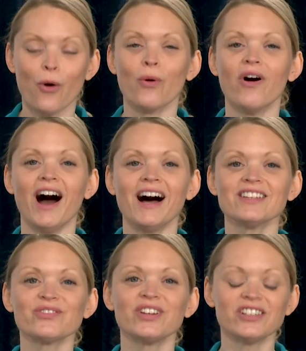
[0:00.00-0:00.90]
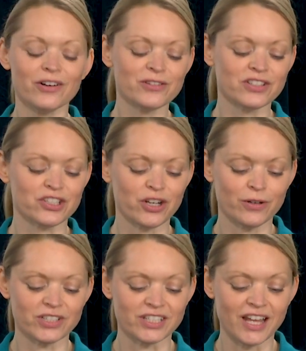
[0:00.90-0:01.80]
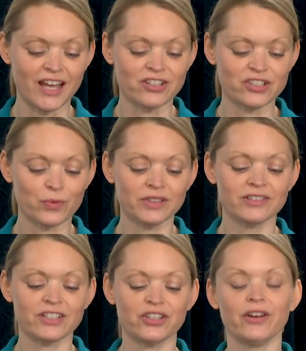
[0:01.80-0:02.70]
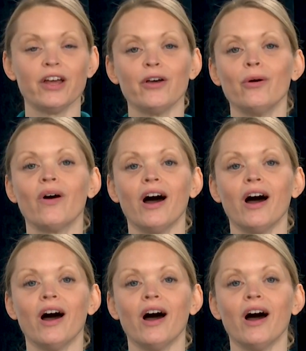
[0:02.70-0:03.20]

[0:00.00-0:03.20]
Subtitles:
Well, as we close the show today, just want to let you know